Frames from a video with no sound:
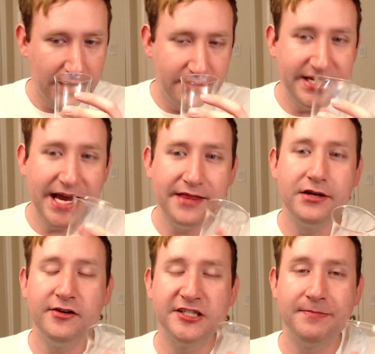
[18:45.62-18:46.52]
Yeah, the
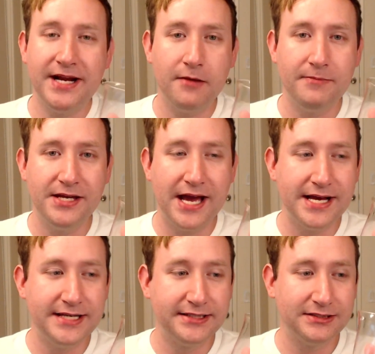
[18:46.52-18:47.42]
nose may not be
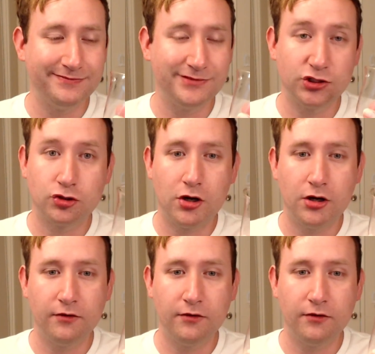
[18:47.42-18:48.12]
as strong